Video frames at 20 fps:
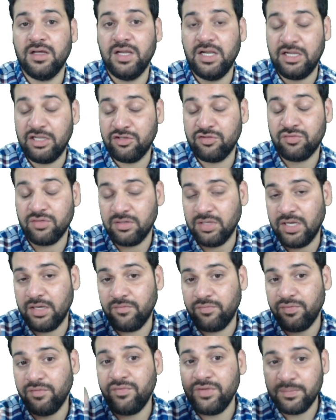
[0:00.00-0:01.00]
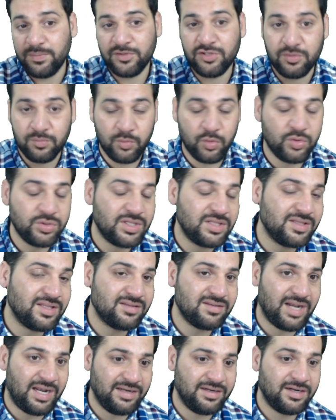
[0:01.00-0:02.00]
is 50% more than the
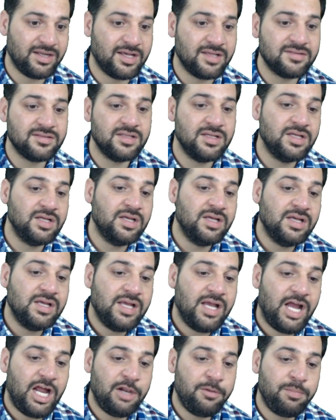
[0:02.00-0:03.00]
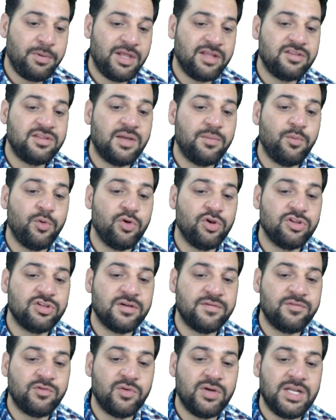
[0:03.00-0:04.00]
standard hours, and plus the bonus
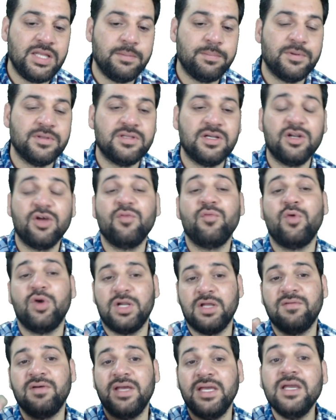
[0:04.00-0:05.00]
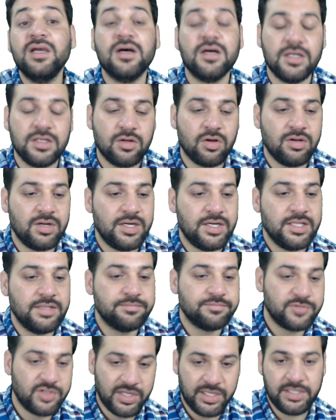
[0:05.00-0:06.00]
of 20% of whatever he earned already,
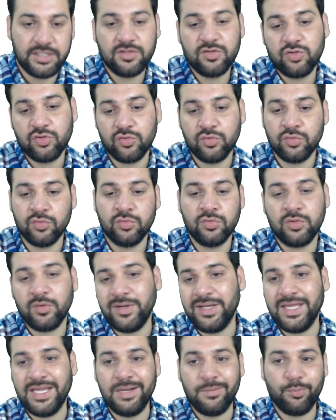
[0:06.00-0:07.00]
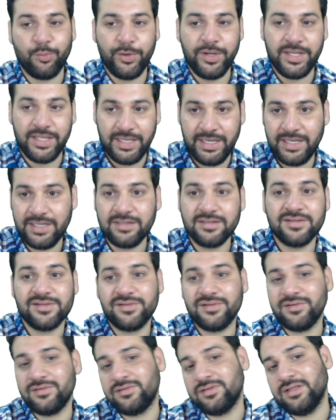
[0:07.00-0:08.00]
right? So
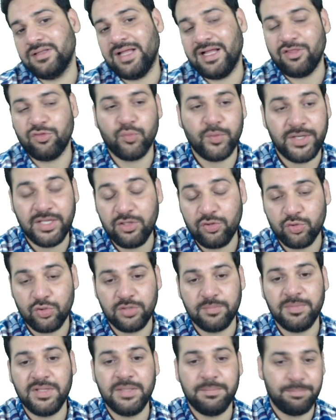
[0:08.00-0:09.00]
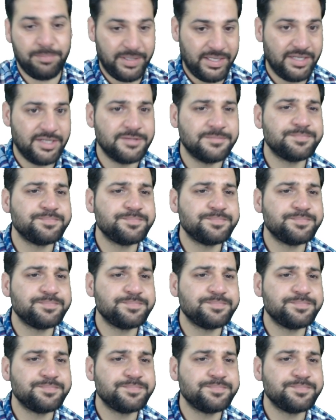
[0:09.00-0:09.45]
28.8, that's what he should be paid.